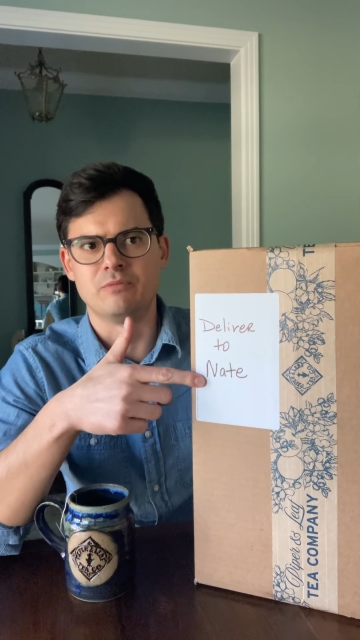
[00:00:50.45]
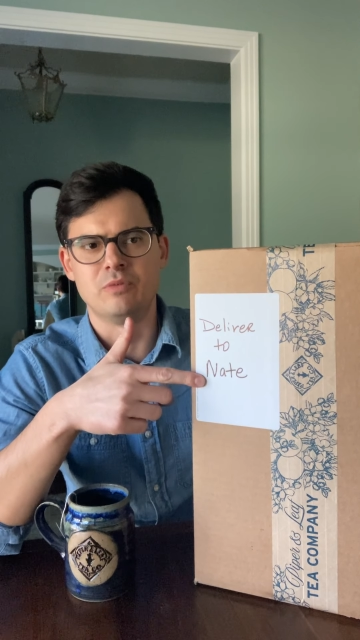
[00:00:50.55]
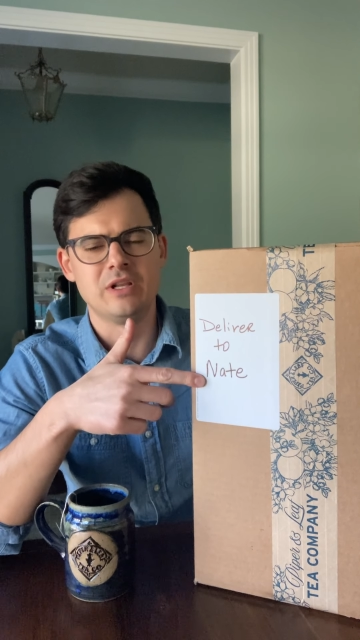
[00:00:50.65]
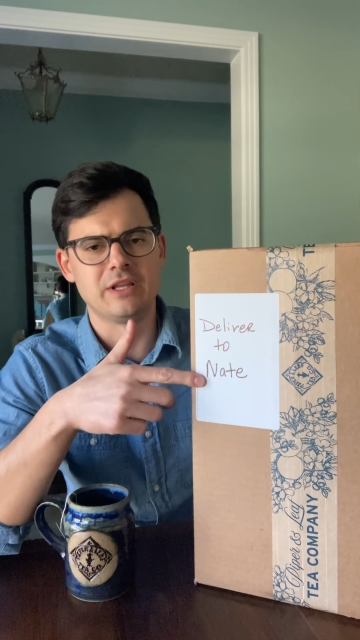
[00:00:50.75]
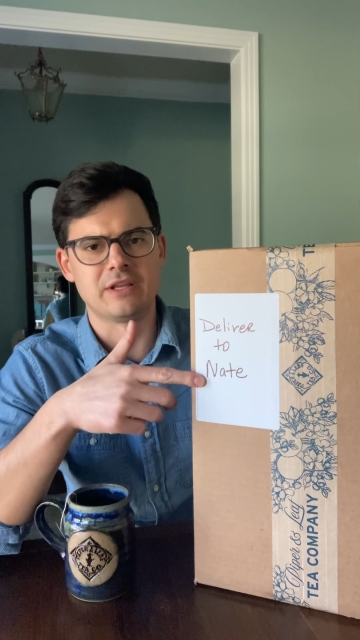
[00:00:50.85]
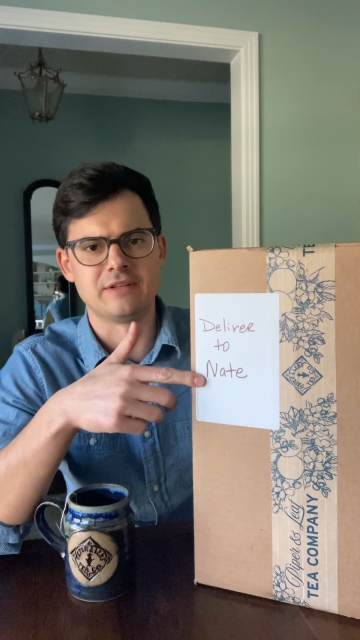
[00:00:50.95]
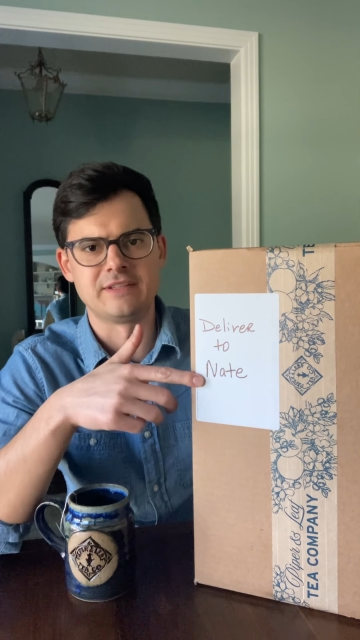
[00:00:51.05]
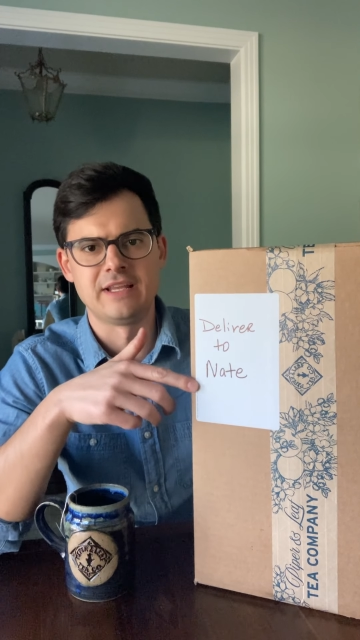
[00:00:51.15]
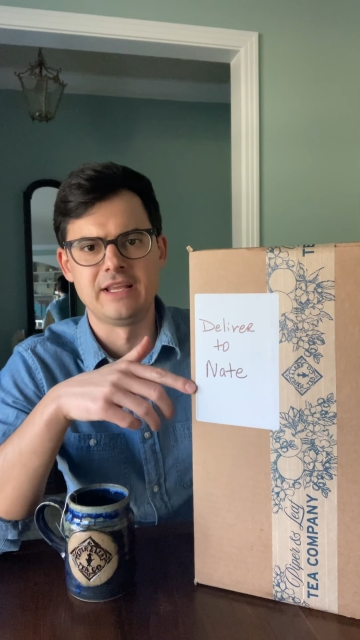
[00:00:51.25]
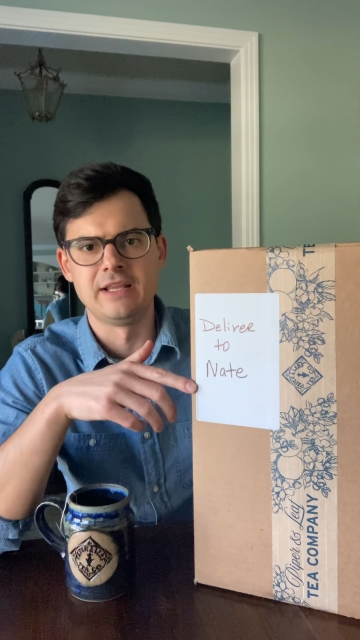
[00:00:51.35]
really good
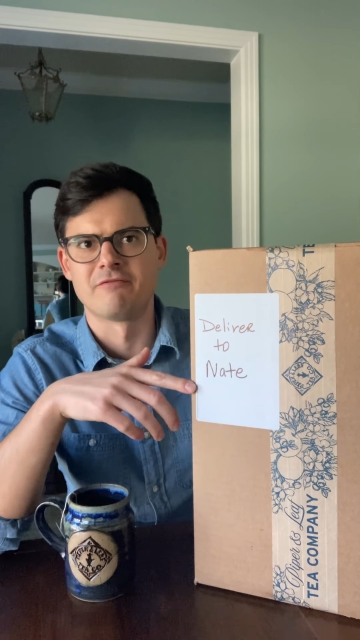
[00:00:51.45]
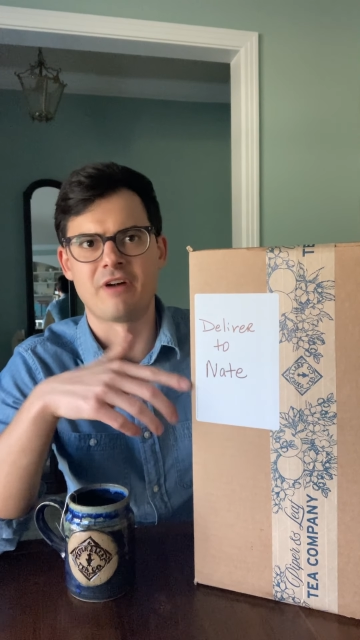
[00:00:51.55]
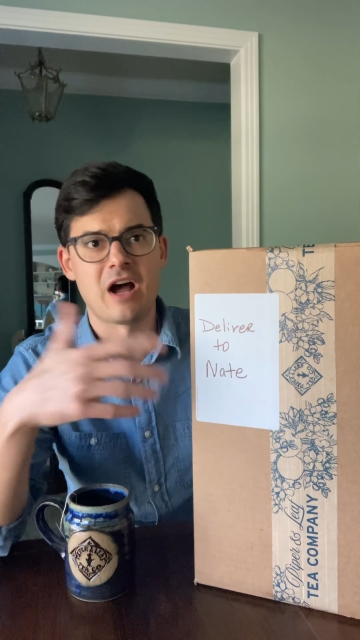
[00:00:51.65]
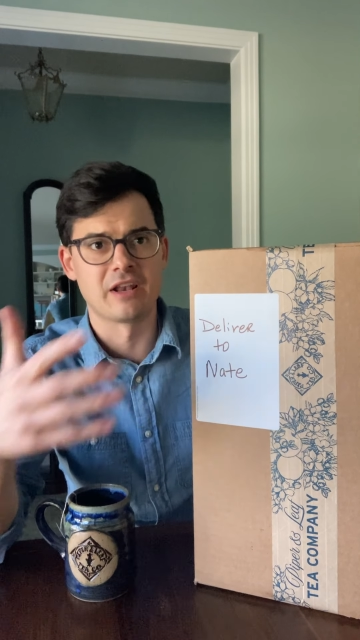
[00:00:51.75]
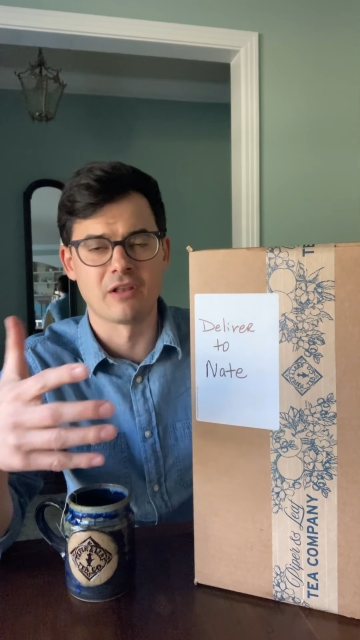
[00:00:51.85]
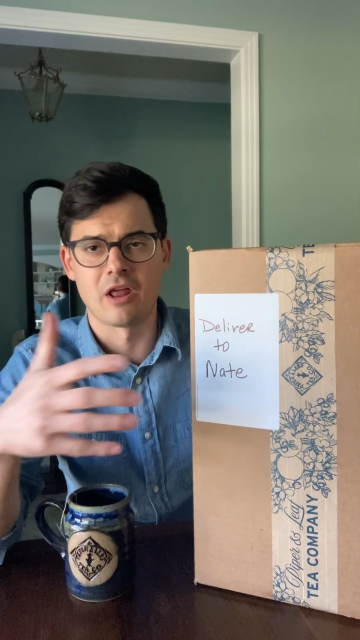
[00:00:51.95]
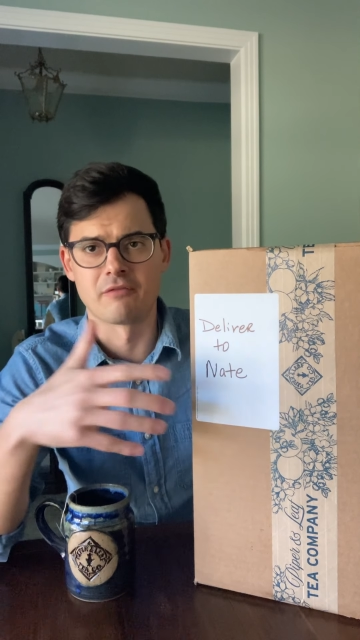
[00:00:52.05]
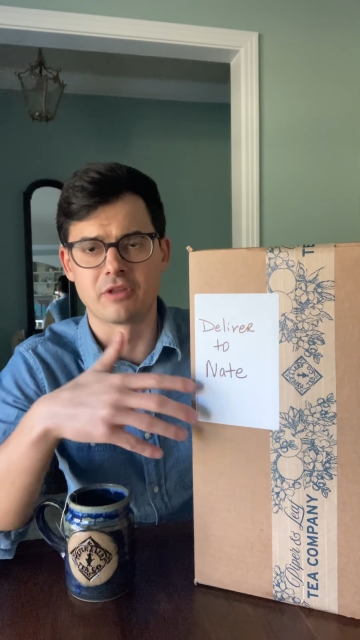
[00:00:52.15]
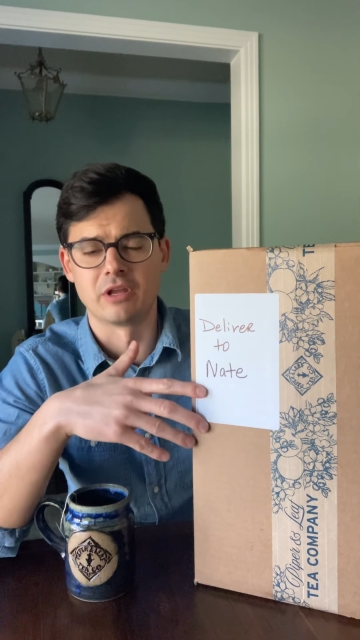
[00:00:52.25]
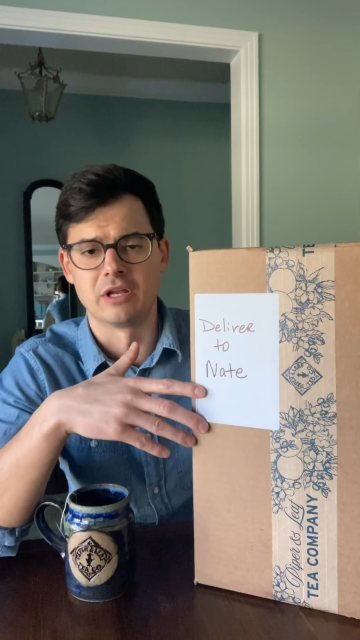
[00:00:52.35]
tea, find a lot
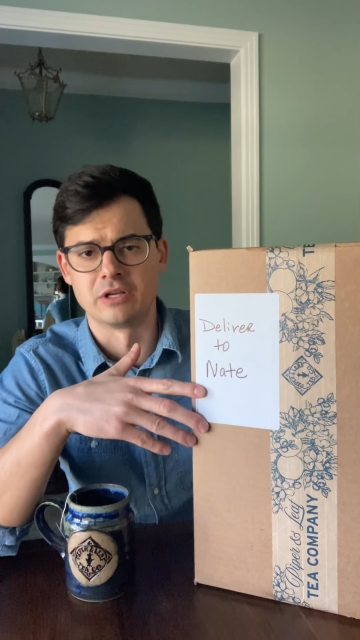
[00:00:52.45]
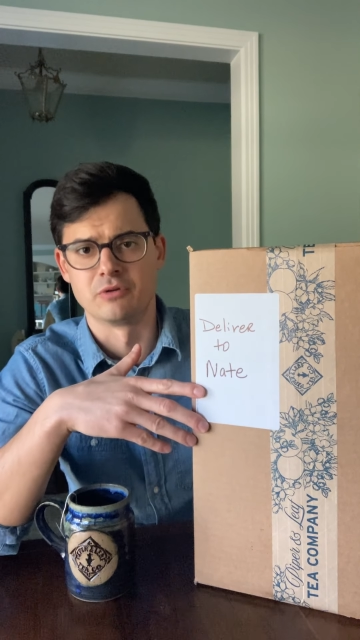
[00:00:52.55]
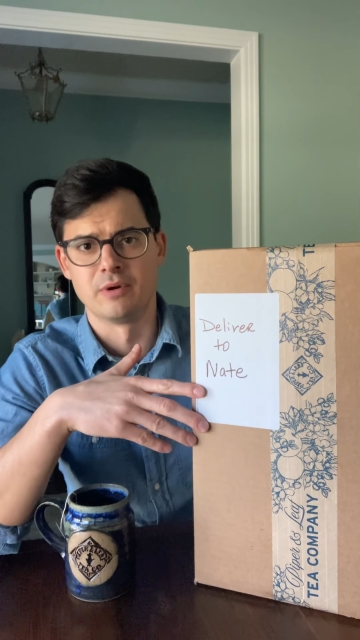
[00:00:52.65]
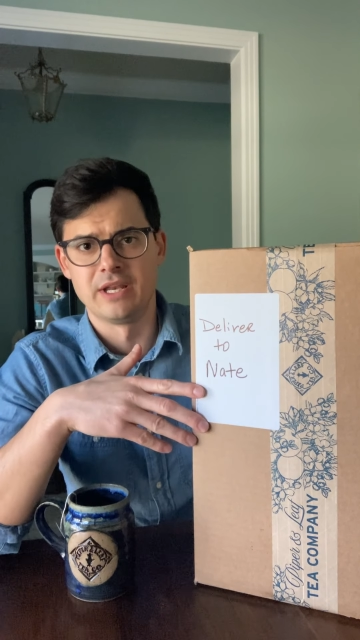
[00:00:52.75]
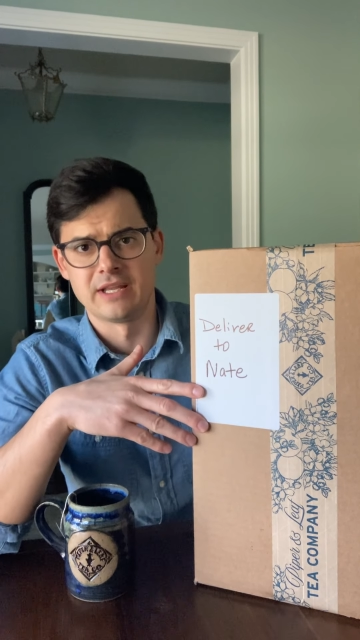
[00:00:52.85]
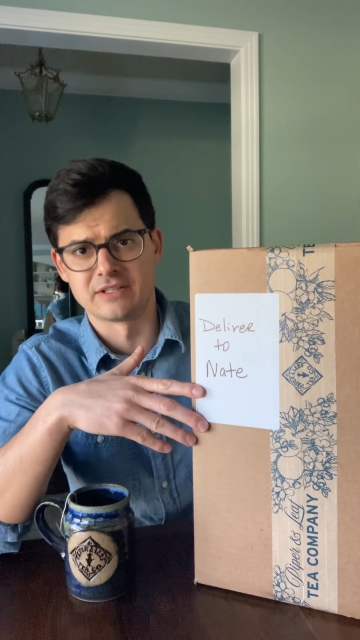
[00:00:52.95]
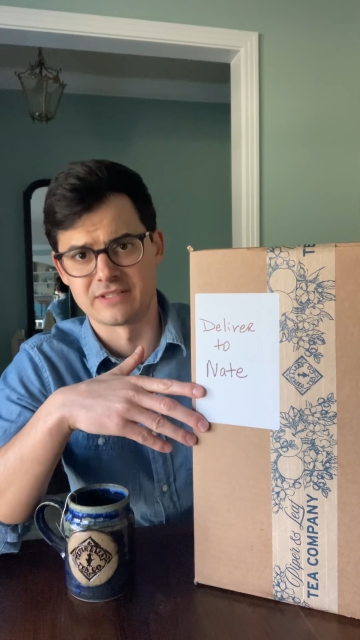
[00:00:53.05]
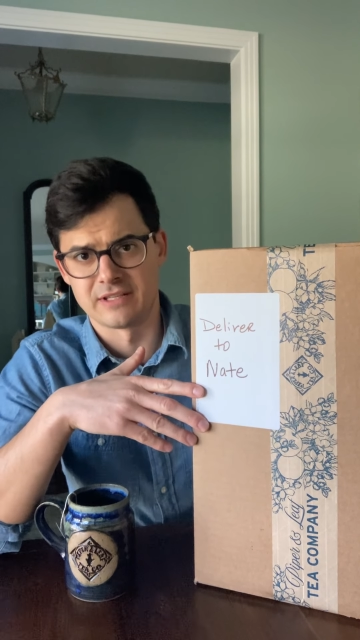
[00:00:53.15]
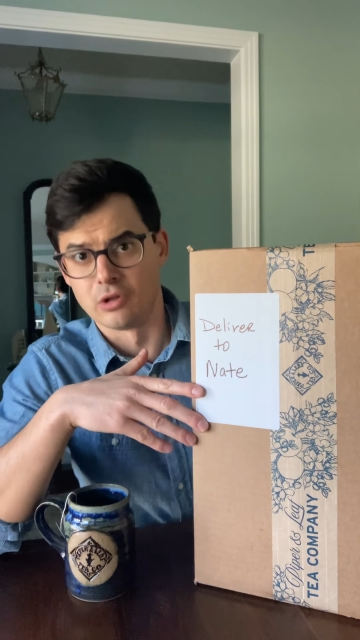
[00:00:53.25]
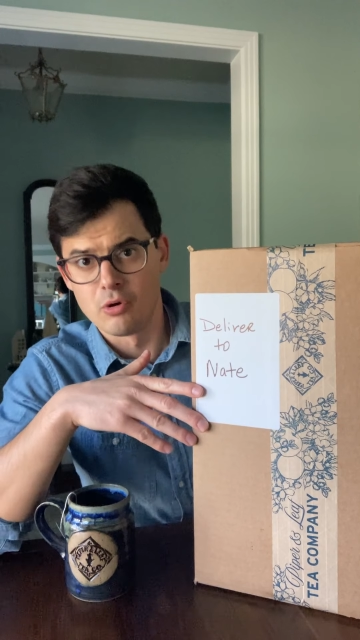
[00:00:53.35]
of the
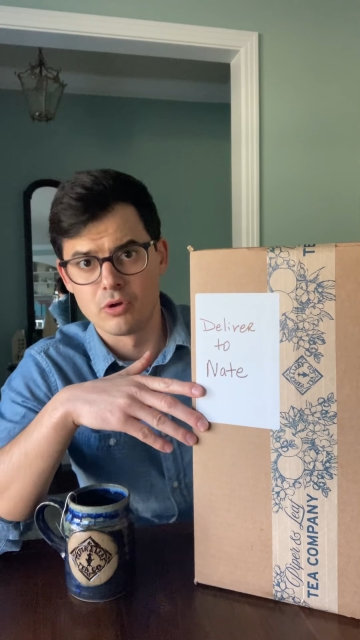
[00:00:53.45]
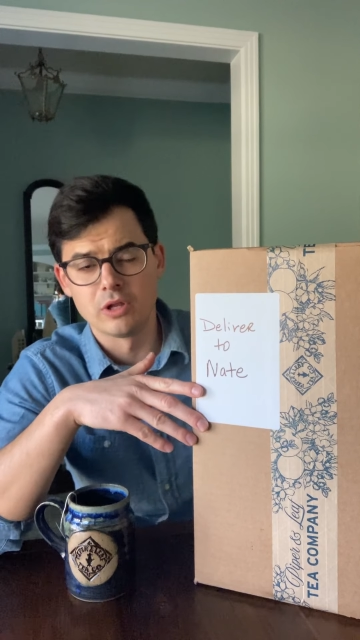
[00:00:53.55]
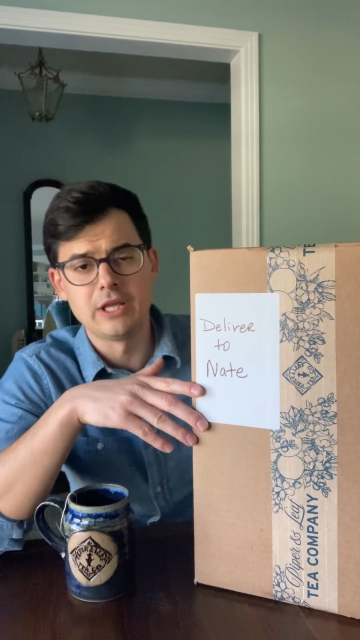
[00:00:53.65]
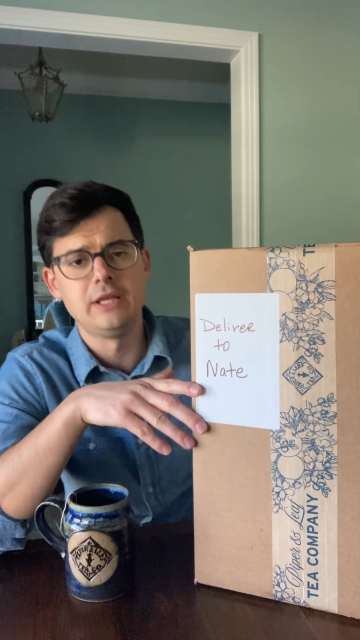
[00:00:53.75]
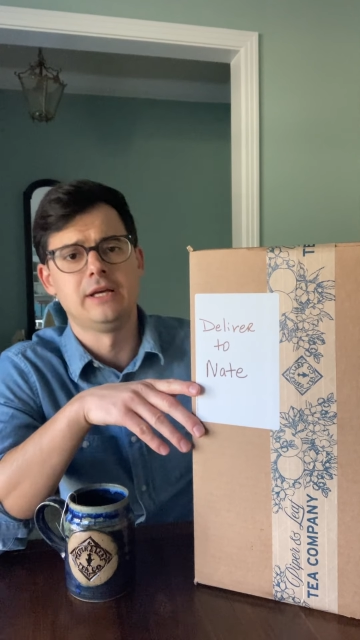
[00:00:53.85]
ingredients locally.